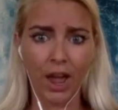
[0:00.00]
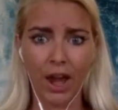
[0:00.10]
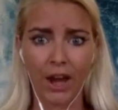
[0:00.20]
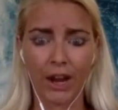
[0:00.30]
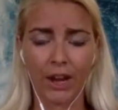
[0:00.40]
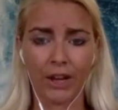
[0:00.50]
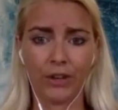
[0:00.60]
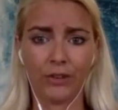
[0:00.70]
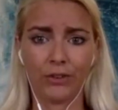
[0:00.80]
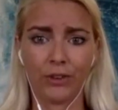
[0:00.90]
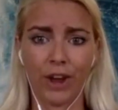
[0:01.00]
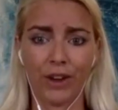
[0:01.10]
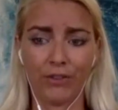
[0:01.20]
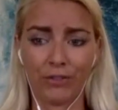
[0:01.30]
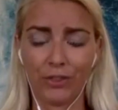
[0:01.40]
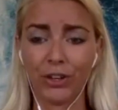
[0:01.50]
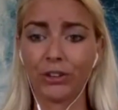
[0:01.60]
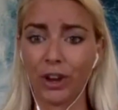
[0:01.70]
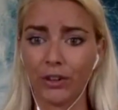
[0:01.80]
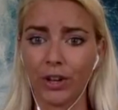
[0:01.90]
And I've seen
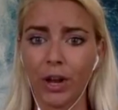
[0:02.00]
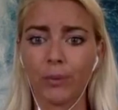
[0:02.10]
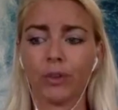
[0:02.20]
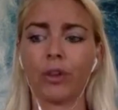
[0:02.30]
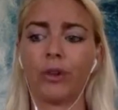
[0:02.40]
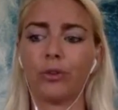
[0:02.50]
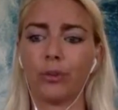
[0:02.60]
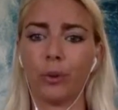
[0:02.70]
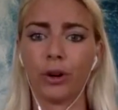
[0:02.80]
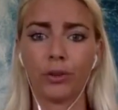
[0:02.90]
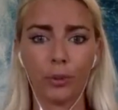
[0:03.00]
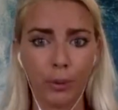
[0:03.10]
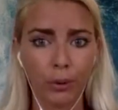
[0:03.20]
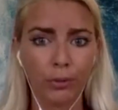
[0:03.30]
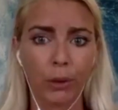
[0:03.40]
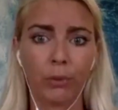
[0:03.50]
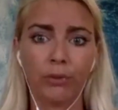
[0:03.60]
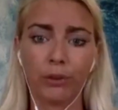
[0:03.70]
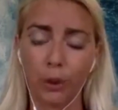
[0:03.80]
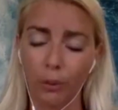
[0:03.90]
a lot of times, because I used to work on the boat that would
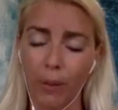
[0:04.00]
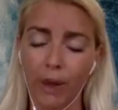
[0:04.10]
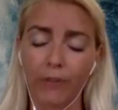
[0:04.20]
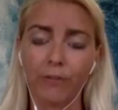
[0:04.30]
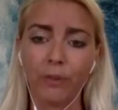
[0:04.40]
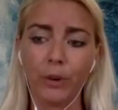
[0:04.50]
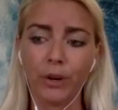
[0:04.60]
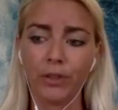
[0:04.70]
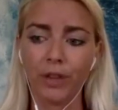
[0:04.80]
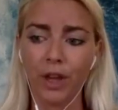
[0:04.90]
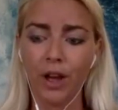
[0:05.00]
go back and forth,